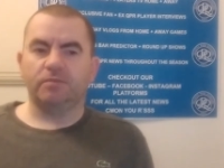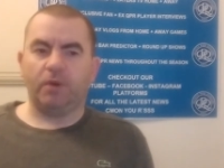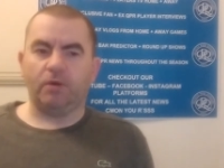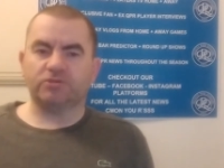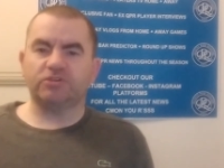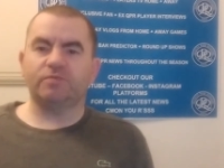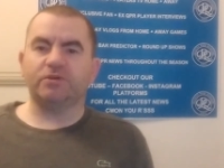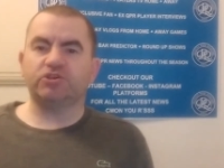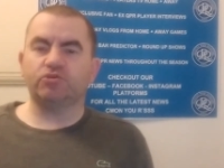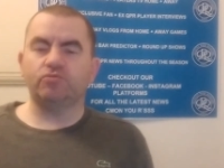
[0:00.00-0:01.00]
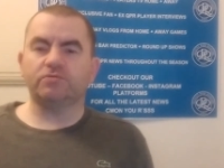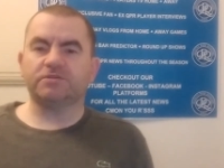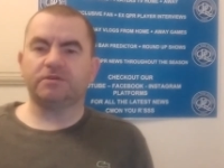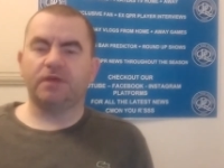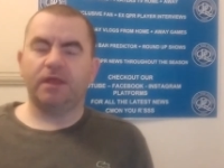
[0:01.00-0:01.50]
pass was a bit short,
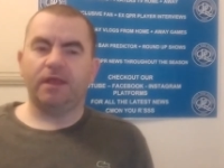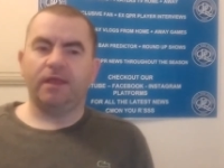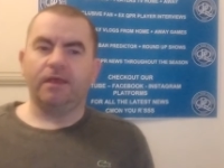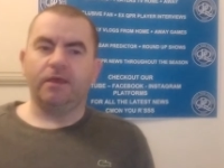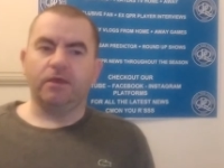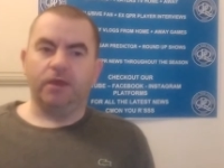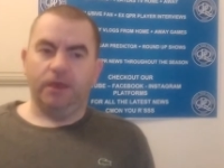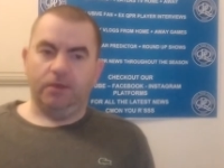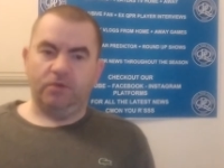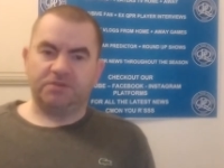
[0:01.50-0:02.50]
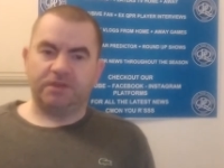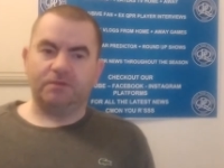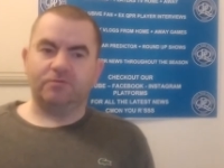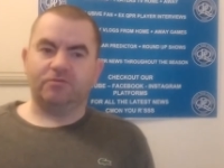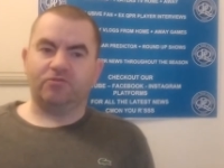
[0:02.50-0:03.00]
which
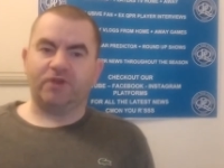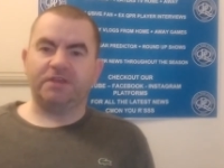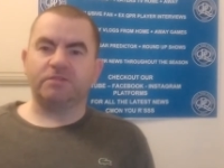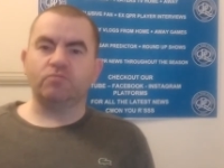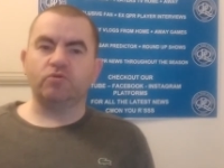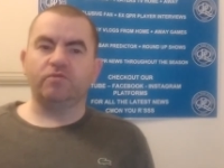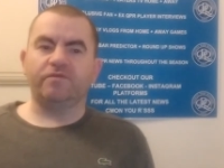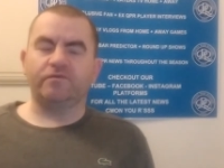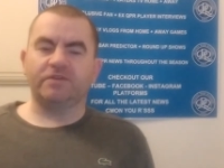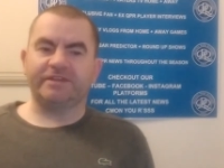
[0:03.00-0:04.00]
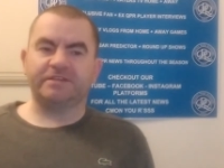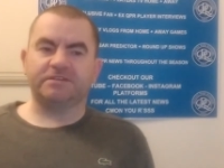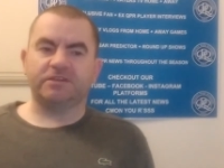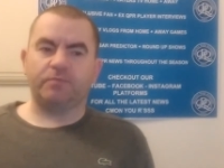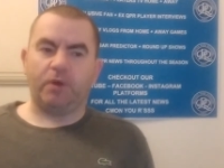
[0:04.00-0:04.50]
then created the move which led
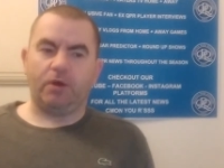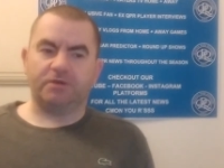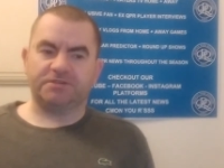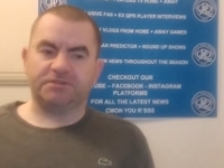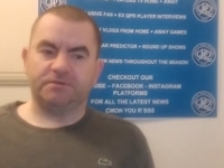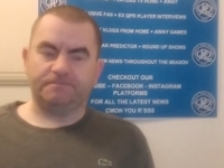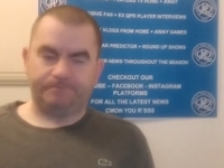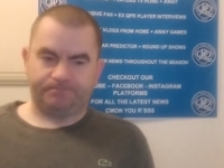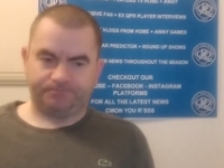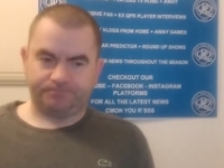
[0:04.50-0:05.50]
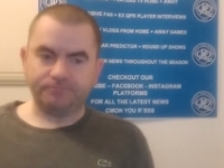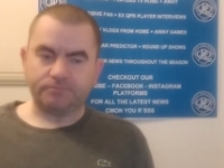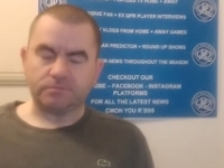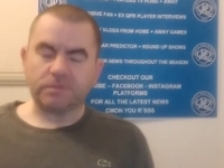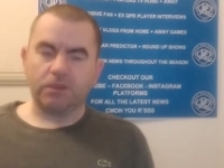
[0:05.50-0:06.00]
to the pass
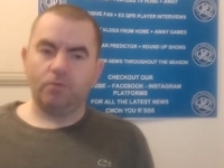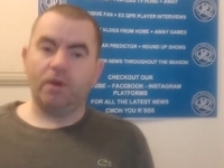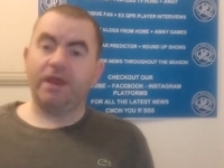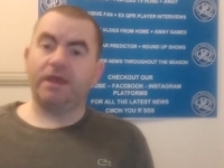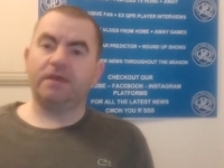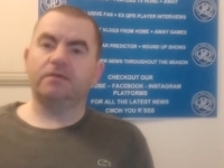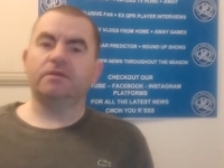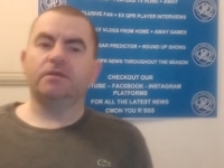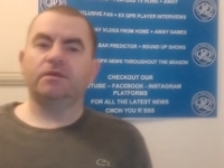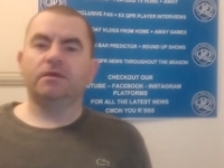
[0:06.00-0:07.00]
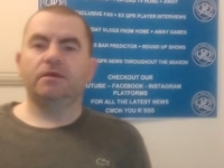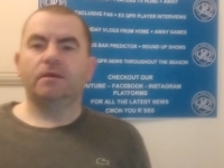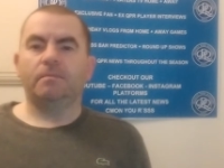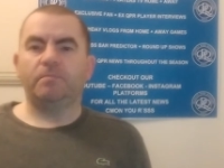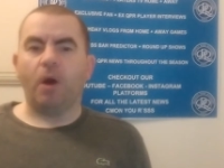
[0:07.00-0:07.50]
where
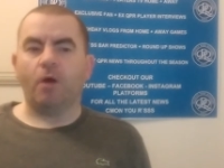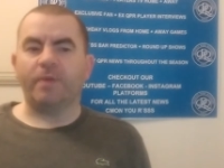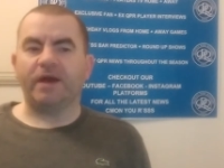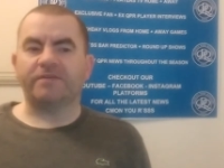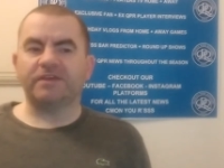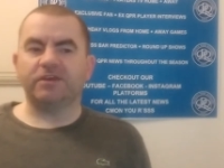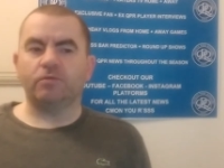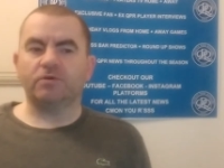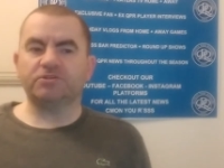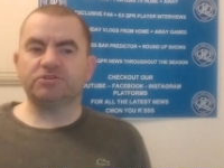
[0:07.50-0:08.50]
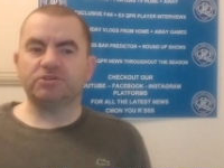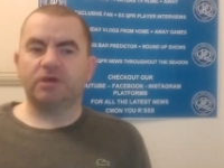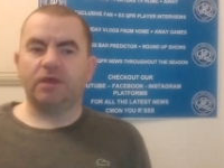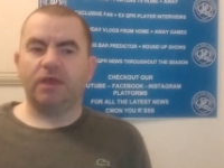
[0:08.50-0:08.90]
Barbet, I think it was,